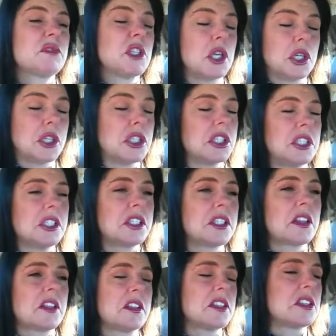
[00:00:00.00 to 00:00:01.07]
nurses
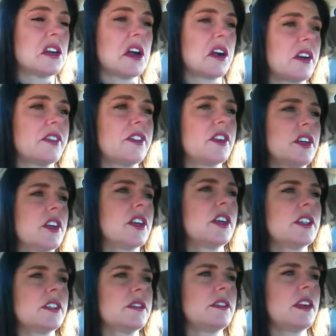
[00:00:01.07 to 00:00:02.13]
and the
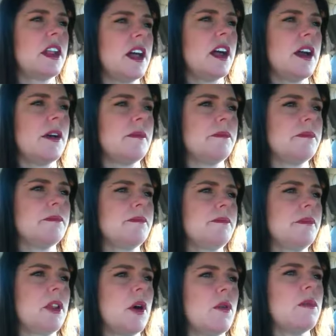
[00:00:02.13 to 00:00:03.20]
sonographer, and
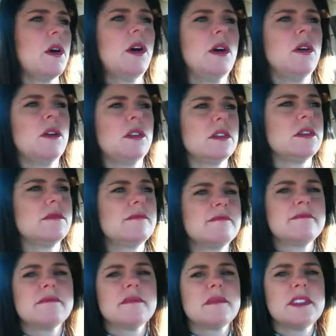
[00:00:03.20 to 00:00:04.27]
lo and behold,
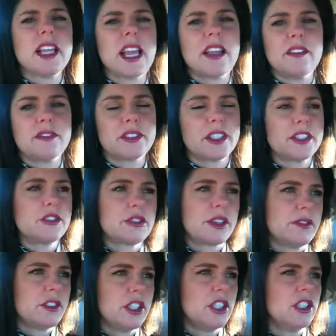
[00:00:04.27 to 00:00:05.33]
day of
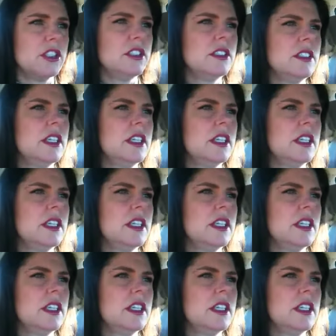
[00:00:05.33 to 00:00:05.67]
retrieval,